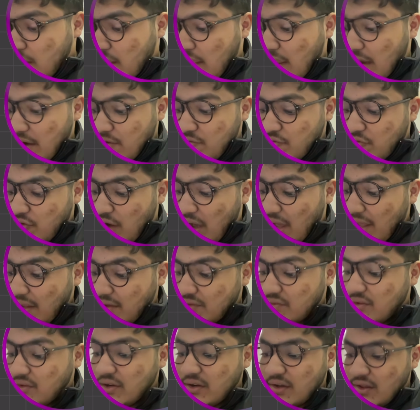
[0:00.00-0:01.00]
And why
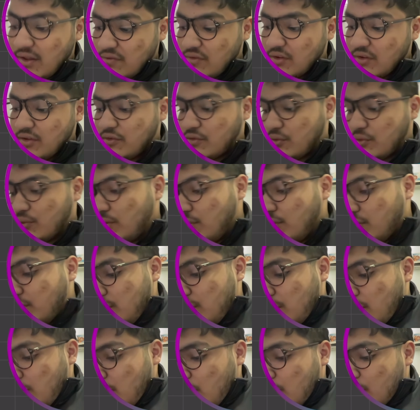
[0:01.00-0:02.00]
is it given so
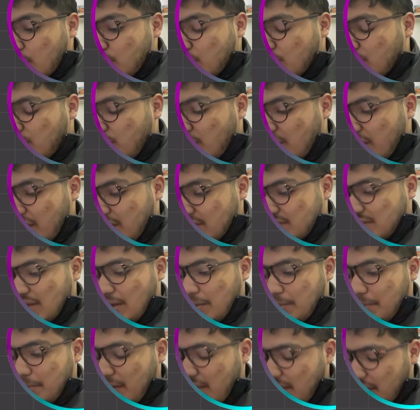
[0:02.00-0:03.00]
for
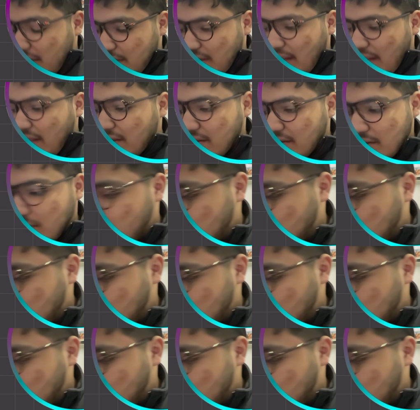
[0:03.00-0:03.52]
example, like